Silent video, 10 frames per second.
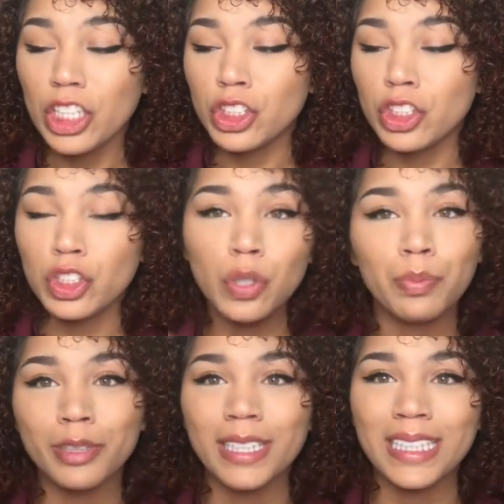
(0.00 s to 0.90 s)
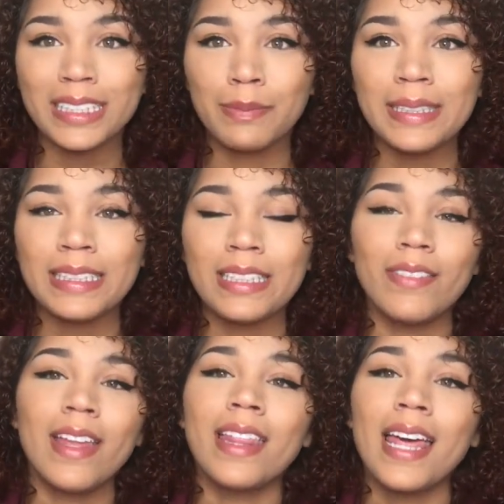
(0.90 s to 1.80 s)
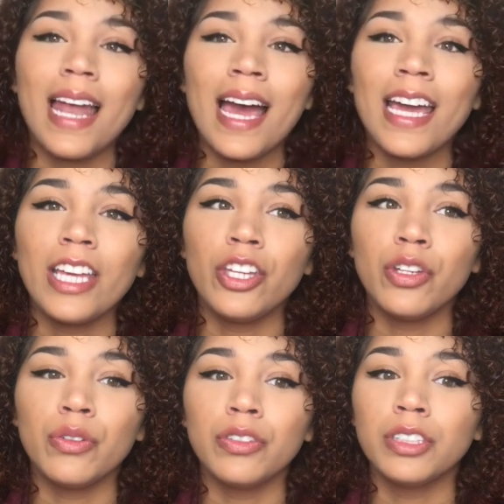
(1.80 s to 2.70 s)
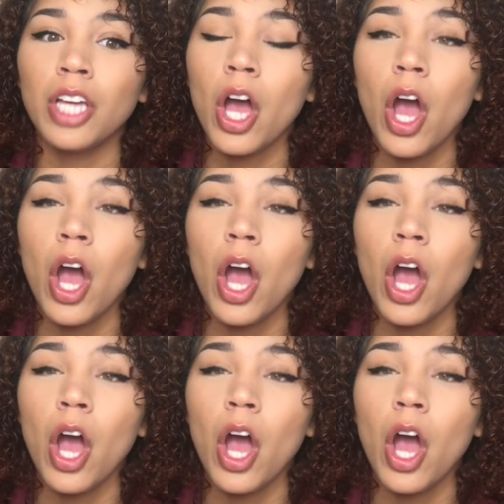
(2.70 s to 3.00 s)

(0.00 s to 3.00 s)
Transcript: super expensive and that I use